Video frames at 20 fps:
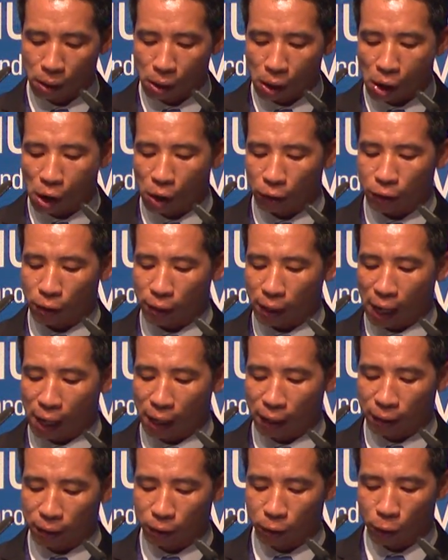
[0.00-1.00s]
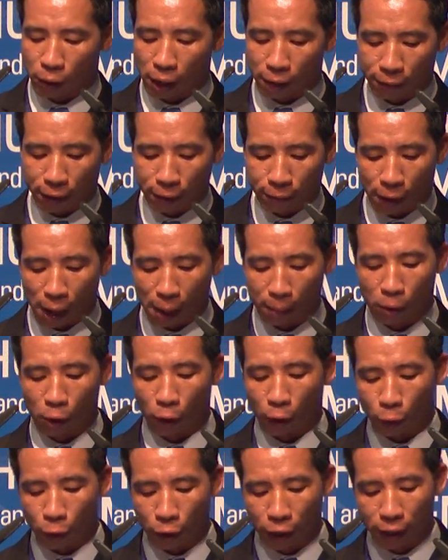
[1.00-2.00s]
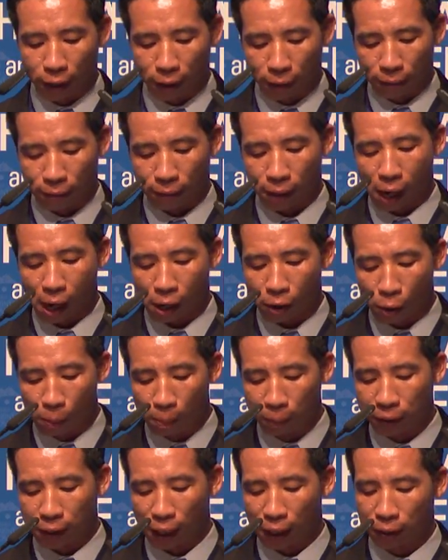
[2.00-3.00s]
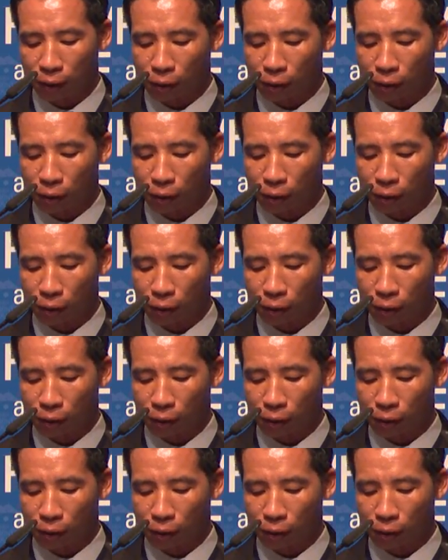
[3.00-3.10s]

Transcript: about the inhumane treatment of prison inmates.